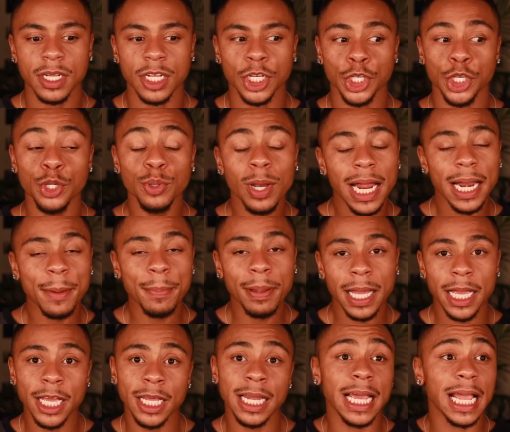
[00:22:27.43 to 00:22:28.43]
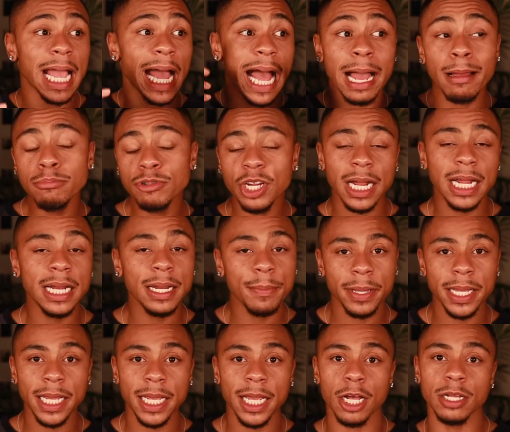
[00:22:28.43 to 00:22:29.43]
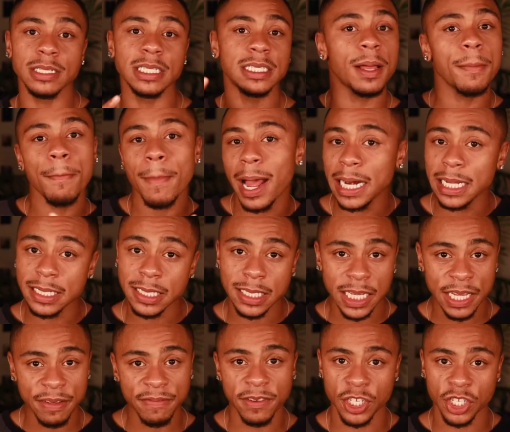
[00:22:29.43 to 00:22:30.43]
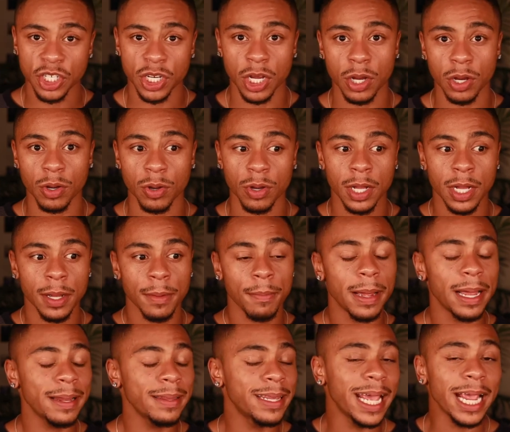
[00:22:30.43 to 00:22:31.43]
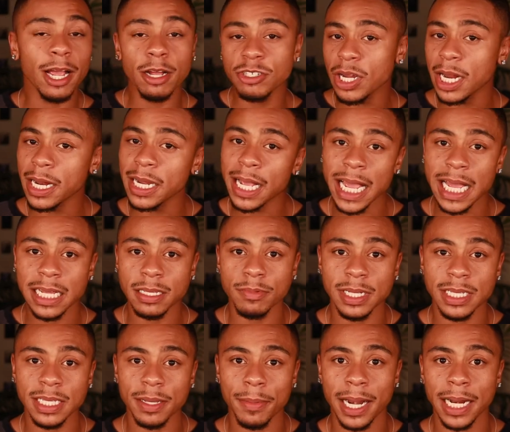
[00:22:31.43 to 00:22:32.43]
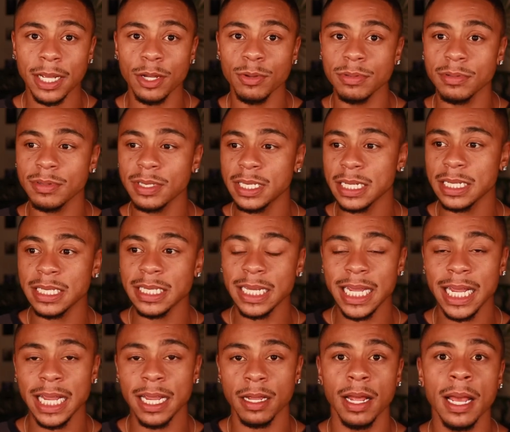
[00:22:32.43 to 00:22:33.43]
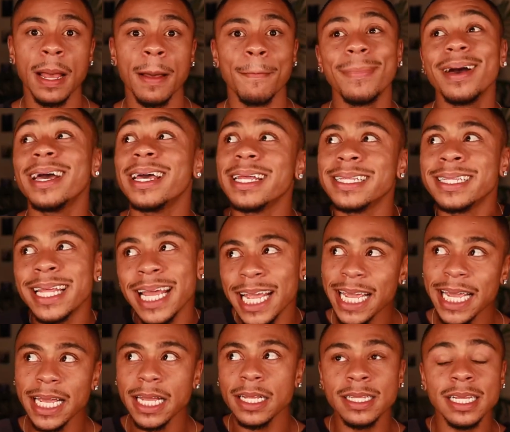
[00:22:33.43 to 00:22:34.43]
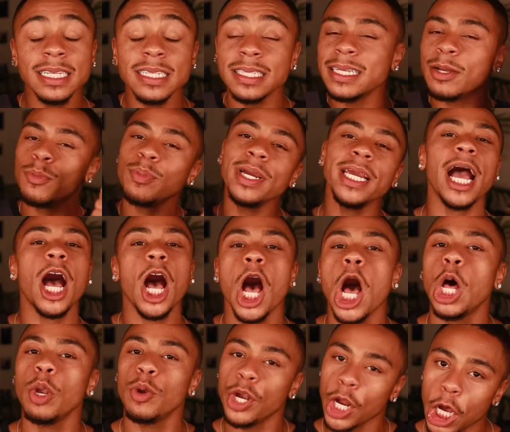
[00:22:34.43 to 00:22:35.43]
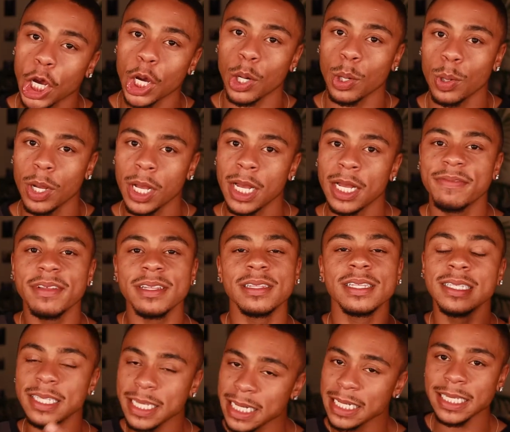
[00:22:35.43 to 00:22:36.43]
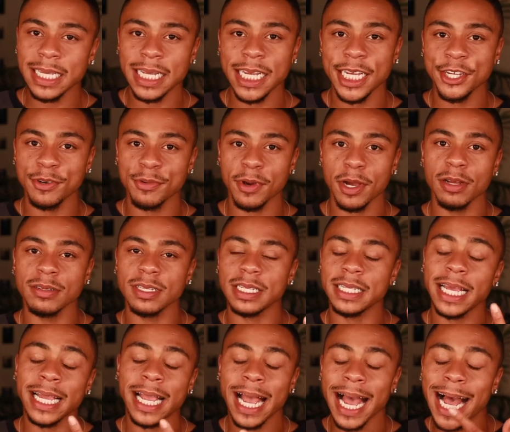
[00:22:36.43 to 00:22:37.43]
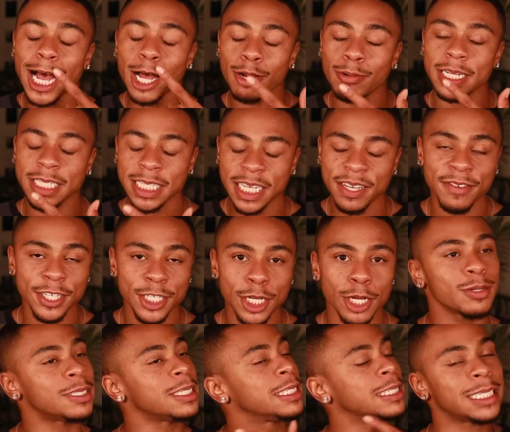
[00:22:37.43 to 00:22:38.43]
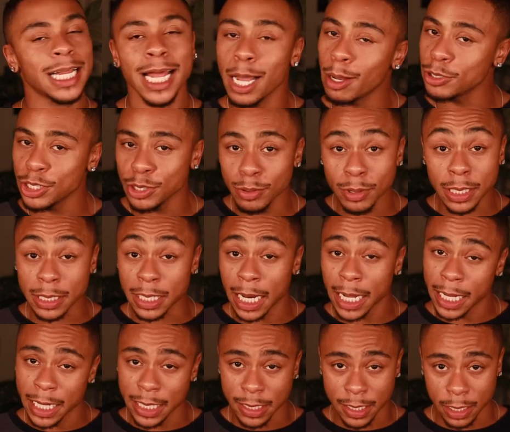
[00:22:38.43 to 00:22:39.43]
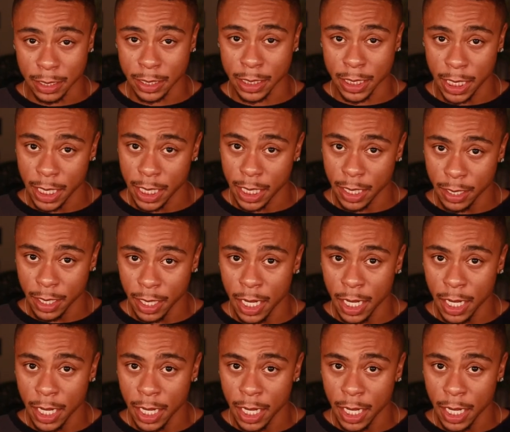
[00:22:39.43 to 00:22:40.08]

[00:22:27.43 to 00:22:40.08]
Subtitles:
you gotta play, like, I'm trying to be on somebody's TV show. They gonna try to cast me as somebody who's 16, but we all know that the 16-year-olds that they got on the TV shows is not what you look like at 16.